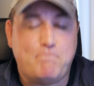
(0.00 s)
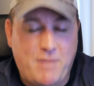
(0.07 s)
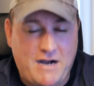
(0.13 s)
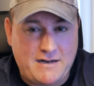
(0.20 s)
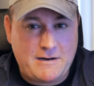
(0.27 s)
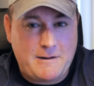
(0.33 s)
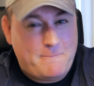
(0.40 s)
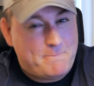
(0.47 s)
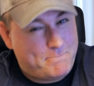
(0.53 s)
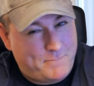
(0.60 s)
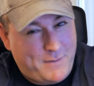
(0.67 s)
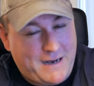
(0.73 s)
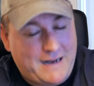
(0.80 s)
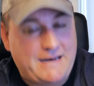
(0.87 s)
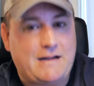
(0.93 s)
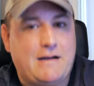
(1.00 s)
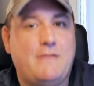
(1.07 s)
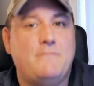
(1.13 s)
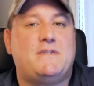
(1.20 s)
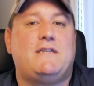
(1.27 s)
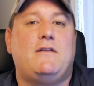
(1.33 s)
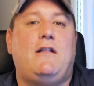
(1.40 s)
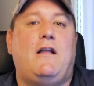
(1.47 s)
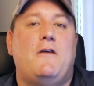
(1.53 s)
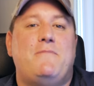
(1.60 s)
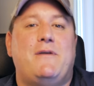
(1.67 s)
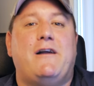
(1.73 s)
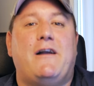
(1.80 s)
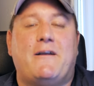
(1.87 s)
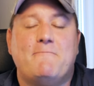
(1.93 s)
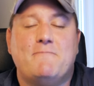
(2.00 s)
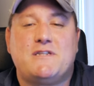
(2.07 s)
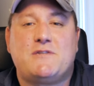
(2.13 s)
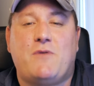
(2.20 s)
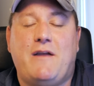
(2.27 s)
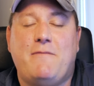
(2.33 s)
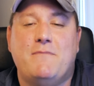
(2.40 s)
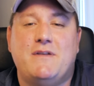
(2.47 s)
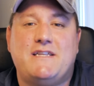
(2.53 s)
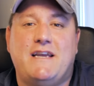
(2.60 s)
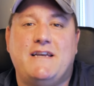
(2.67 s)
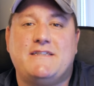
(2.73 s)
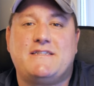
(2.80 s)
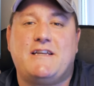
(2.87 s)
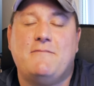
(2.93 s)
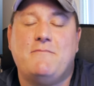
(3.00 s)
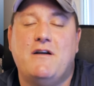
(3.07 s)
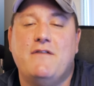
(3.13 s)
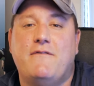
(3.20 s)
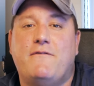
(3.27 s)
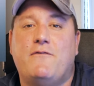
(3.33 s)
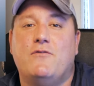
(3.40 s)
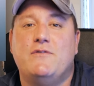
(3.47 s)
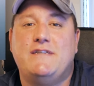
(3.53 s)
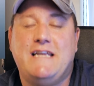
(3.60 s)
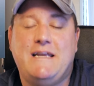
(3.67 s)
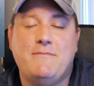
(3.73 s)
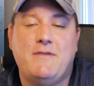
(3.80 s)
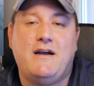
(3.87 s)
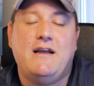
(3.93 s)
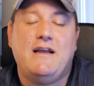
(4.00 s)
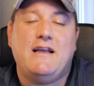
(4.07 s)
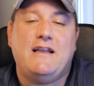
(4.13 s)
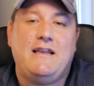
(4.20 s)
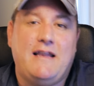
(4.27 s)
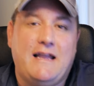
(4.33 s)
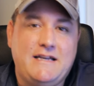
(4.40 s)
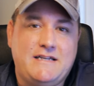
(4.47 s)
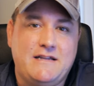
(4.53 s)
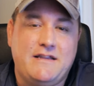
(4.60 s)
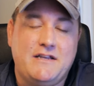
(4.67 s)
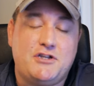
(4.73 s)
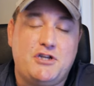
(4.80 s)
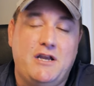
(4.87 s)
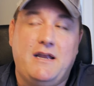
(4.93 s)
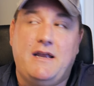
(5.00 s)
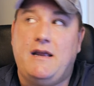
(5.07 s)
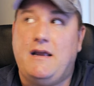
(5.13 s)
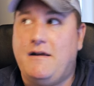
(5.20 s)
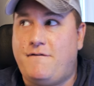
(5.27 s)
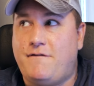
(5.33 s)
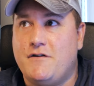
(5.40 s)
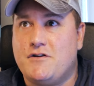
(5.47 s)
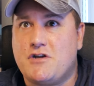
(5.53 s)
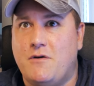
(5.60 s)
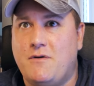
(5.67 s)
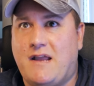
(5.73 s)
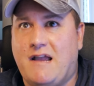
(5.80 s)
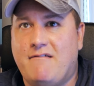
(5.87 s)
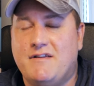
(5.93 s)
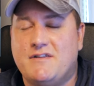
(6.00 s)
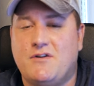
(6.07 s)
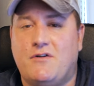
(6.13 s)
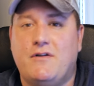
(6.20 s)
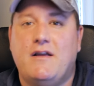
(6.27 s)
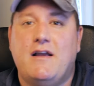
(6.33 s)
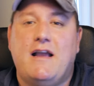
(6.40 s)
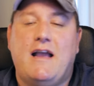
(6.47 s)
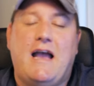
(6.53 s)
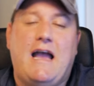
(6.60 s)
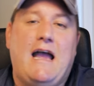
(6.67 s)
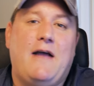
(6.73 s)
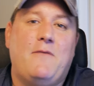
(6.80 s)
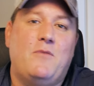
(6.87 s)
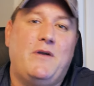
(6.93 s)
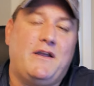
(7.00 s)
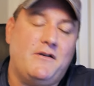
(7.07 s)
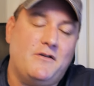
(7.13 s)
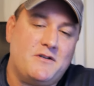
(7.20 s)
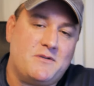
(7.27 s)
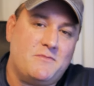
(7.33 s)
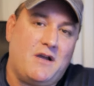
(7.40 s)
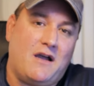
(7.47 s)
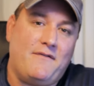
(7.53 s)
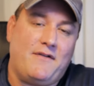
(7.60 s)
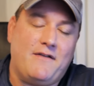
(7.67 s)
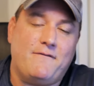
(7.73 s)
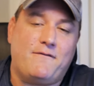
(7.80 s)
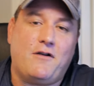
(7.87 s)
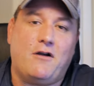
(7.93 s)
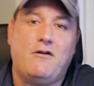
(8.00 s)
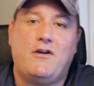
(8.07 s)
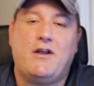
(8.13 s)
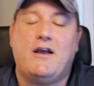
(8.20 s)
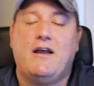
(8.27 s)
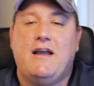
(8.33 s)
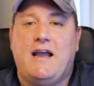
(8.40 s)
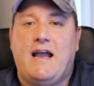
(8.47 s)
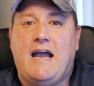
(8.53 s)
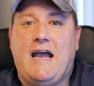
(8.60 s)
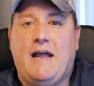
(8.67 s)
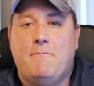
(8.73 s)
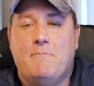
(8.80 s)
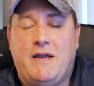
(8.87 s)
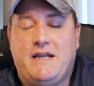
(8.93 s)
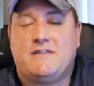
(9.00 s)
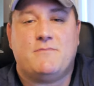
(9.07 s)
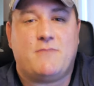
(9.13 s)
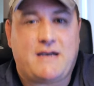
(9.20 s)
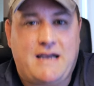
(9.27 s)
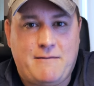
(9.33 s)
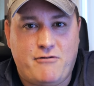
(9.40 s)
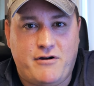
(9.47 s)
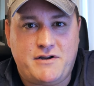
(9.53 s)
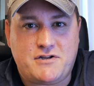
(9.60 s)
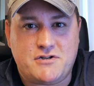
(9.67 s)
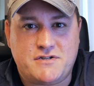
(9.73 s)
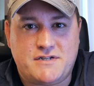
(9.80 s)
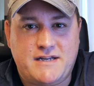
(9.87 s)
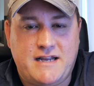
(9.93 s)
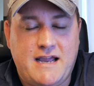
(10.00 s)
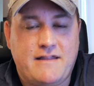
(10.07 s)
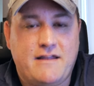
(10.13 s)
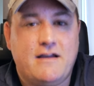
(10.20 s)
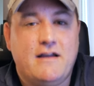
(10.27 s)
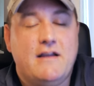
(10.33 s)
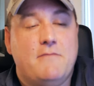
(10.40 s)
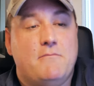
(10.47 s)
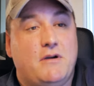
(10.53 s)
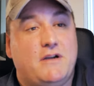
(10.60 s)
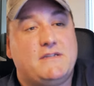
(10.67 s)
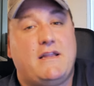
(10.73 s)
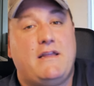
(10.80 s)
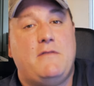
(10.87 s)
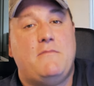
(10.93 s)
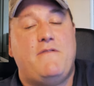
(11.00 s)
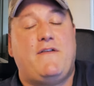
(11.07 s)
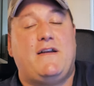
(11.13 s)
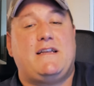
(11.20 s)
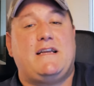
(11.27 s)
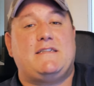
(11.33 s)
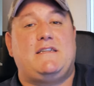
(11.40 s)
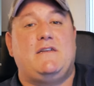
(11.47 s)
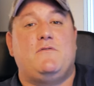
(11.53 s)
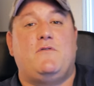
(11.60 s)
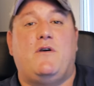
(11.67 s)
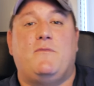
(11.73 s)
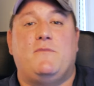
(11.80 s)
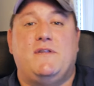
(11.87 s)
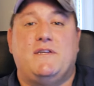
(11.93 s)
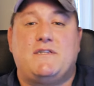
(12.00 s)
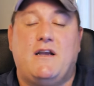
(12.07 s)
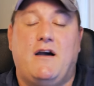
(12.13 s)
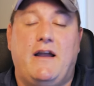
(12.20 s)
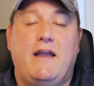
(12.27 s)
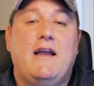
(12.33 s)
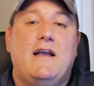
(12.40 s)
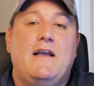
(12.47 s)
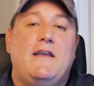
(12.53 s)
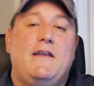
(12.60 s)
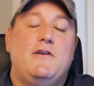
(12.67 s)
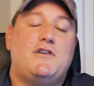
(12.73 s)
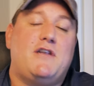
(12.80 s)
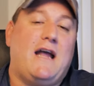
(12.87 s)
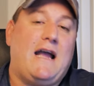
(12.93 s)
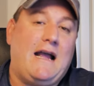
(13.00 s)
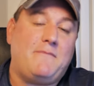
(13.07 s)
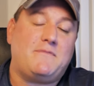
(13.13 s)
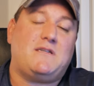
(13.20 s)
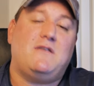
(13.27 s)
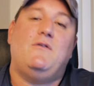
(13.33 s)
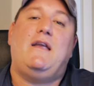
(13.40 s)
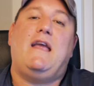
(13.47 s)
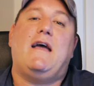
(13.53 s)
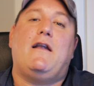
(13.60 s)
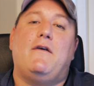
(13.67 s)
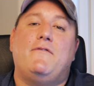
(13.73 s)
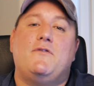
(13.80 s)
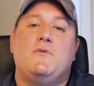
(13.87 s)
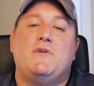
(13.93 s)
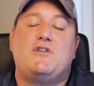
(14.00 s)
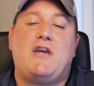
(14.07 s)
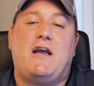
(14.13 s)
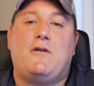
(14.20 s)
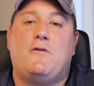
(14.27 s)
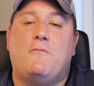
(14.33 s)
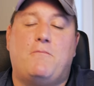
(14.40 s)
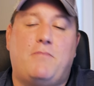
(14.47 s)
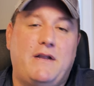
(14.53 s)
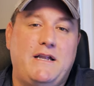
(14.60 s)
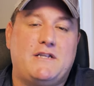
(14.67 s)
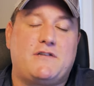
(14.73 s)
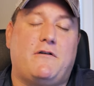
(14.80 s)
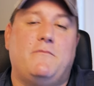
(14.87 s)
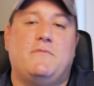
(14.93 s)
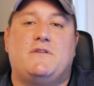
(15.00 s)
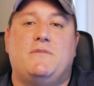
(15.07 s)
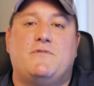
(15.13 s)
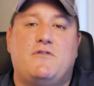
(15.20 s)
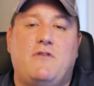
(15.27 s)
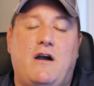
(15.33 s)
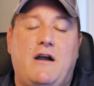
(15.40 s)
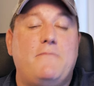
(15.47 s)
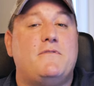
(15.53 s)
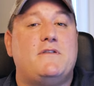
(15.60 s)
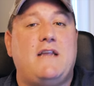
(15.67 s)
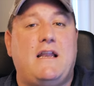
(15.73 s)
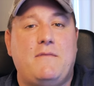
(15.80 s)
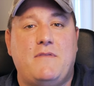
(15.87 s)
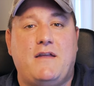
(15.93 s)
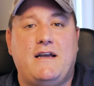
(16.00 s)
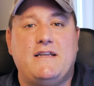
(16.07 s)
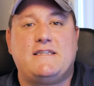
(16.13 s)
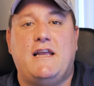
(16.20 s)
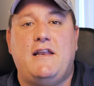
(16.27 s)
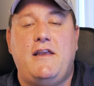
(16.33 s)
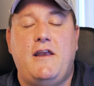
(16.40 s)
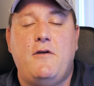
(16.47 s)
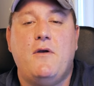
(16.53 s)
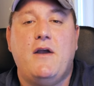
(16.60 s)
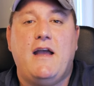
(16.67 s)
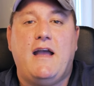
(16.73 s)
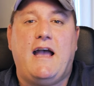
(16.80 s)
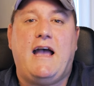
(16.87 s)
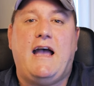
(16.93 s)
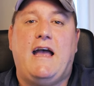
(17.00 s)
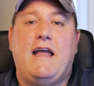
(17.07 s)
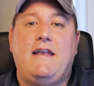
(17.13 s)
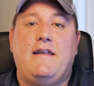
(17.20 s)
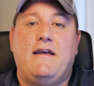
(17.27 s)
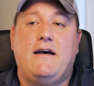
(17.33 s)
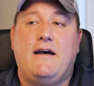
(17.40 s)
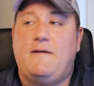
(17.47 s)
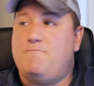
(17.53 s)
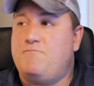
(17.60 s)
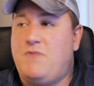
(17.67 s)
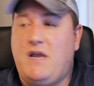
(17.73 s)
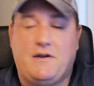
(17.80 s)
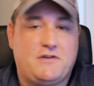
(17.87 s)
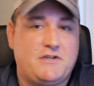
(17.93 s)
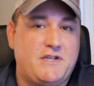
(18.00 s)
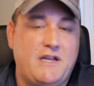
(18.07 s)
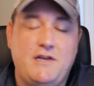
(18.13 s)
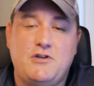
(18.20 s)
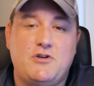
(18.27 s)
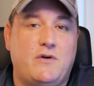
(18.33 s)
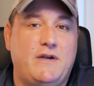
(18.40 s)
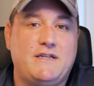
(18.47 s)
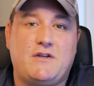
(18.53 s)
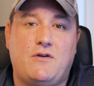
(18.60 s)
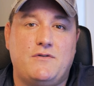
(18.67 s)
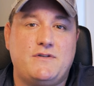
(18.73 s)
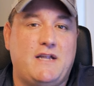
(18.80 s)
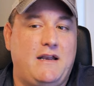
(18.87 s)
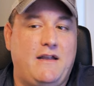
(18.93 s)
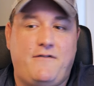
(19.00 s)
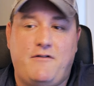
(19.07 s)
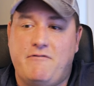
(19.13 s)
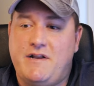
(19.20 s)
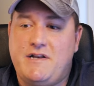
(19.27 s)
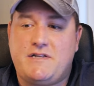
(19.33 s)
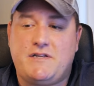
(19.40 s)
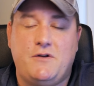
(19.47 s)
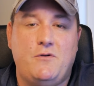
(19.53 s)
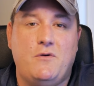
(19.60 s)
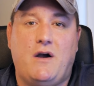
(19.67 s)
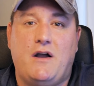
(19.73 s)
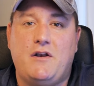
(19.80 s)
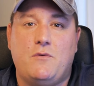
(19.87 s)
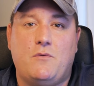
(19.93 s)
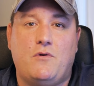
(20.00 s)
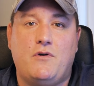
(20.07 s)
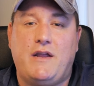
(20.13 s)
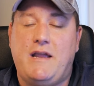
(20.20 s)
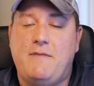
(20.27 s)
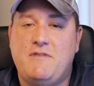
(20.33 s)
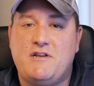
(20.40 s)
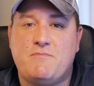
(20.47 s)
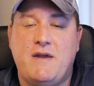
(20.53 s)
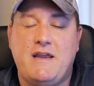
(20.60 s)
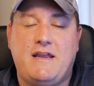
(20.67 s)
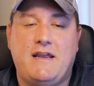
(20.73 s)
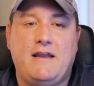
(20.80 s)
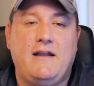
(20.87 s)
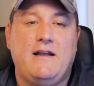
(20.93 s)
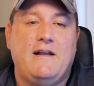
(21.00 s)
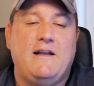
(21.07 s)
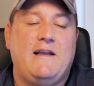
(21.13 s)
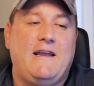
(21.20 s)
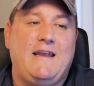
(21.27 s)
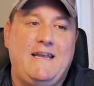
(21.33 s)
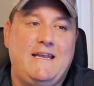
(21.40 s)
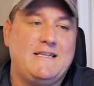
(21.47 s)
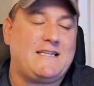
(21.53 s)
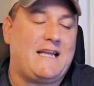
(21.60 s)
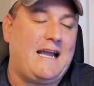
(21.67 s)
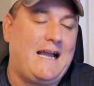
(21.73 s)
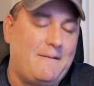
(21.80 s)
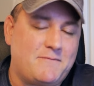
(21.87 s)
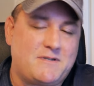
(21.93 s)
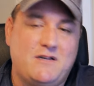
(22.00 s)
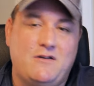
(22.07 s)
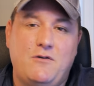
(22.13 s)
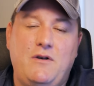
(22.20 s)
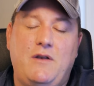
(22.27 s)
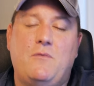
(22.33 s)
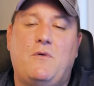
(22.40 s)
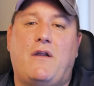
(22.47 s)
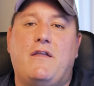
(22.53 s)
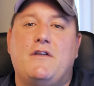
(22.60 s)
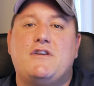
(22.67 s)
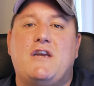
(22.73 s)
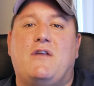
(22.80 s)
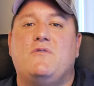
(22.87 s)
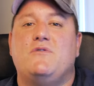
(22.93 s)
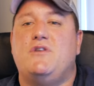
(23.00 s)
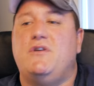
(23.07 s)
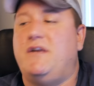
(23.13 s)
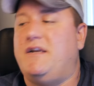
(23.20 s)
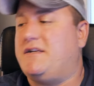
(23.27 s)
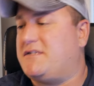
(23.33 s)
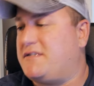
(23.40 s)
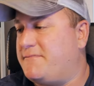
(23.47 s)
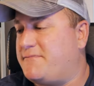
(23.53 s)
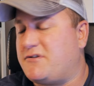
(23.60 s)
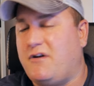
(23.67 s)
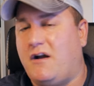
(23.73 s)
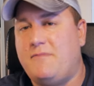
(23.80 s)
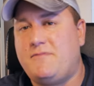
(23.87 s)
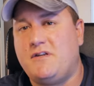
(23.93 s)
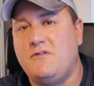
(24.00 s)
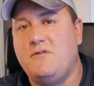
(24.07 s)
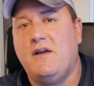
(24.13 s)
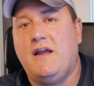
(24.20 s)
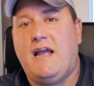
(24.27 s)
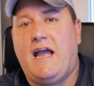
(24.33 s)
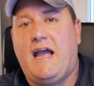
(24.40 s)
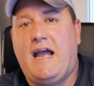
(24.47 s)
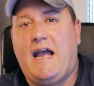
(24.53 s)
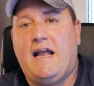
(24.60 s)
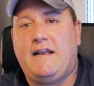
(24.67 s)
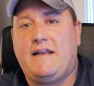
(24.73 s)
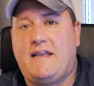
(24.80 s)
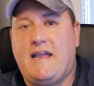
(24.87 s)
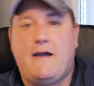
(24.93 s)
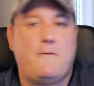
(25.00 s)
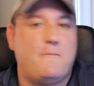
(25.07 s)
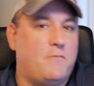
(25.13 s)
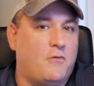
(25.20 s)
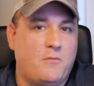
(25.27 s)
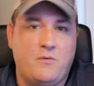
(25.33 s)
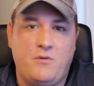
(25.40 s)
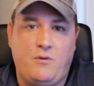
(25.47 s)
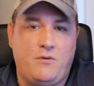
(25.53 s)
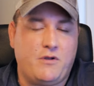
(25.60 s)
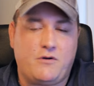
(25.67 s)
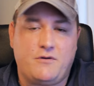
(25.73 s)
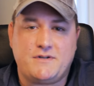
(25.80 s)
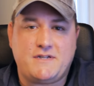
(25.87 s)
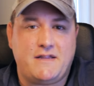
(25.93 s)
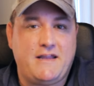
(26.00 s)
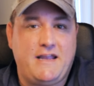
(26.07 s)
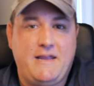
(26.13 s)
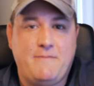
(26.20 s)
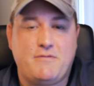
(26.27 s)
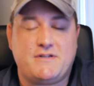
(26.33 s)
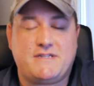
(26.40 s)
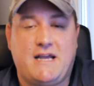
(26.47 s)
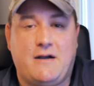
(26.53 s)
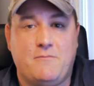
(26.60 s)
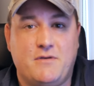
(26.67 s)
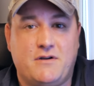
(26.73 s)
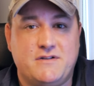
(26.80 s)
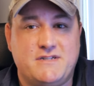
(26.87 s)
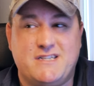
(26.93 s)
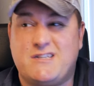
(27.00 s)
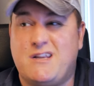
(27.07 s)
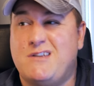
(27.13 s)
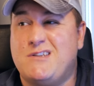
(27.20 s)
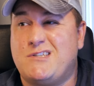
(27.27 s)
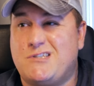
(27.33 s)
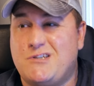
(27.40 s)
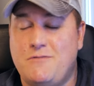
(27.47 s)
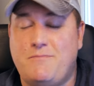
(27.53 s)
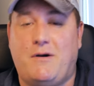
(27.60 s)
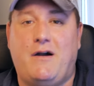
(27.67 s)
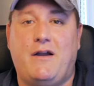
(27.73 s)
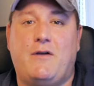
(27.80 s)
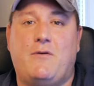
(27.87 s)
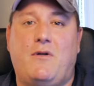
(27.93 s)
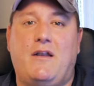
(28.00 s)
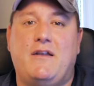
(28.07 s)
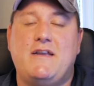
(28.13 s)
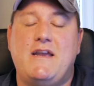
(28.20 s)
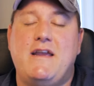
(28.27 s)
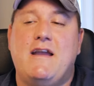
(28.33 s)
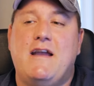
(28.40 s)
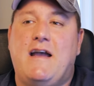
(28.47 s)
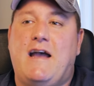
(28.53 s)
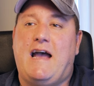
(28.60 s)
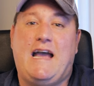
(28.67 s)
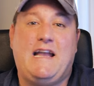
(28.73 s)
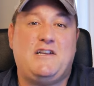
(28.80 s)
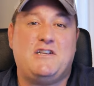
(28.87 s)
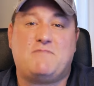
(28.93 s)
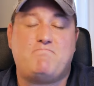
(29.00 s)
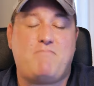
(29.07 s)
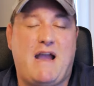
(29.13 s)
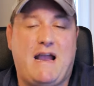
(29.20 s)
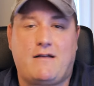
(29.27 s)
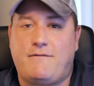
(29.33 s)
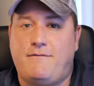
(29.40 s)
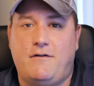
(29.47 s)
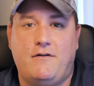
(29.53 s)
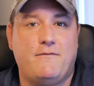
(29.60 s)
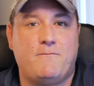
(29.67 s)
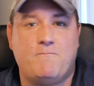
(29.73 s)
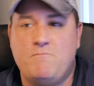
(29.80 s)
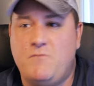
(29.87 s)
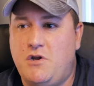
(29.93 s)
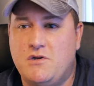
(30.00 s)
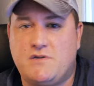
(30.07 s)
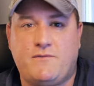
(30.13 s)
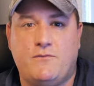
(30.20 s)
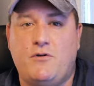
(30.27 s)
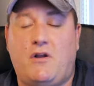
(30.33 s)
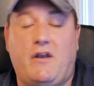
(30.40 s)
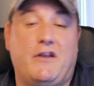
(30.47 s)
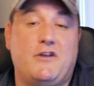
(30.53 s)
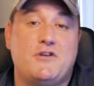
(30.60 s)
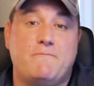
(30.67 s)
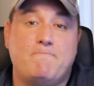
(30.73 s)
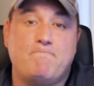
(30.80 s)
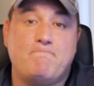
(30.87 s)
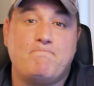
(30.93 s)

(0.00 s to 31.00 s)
But I'm still hoping I can persuade Matthias to come over for DEMA later this year if the show carries on, and we can do some diving in Florida and make some collaborations together, because I think it'd be fantastic to work with this guy. You should absolutely head over to his channel. Please throw him a subscribe. Tell him that I sent you. And yeah, just enjoy his content. If you're into underwater image making, he is absolutely one of the channels you need to subscribe to and get on board with all the content that he puts out, because it's super high quality and just packed full of useful knowledge.